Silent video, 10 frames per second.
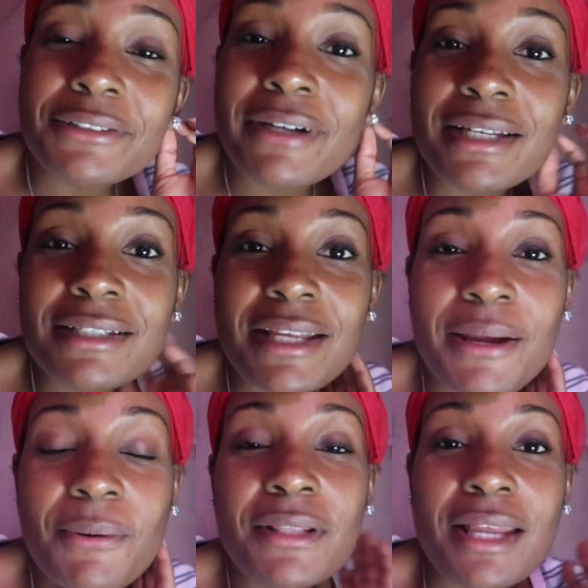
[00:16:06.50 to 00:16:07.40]
a great
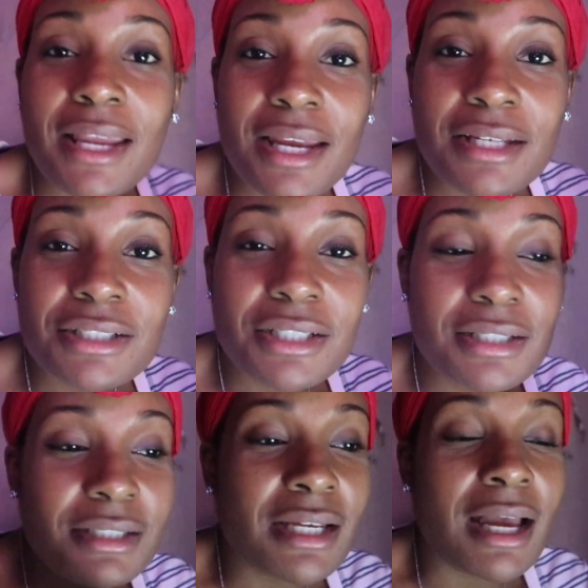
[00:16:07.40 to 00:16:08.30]
day with
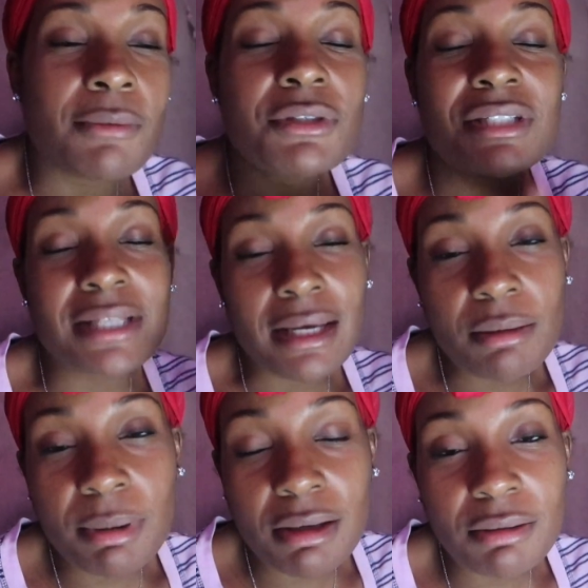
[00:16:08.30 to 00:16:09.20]
Angie. I was sad
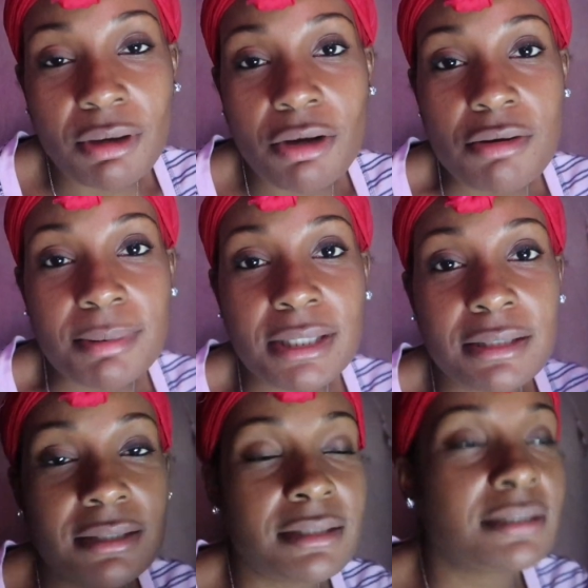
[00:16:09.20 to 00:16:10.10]
about Home
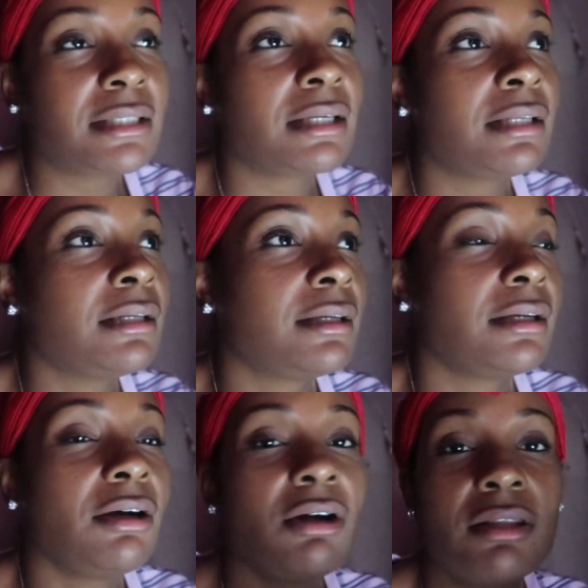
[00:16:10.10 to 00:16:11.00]
Goods and
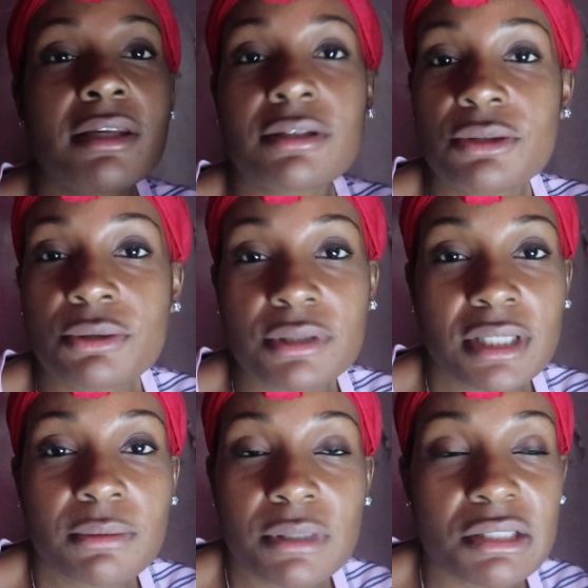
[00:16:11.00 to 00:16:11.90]
all the other stores that
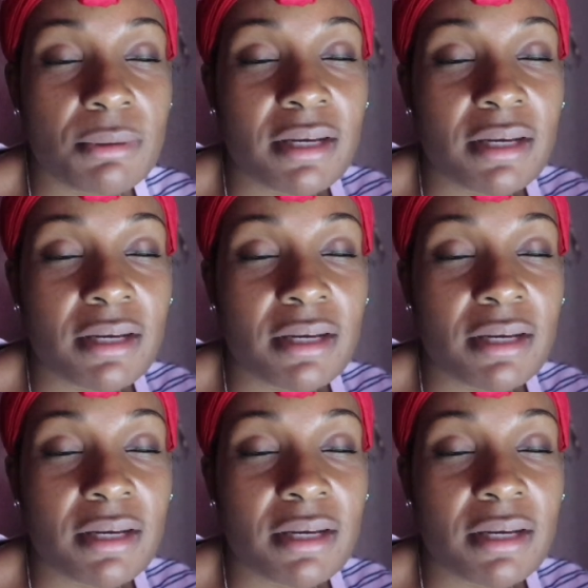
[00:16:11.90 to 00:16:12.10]
I went to.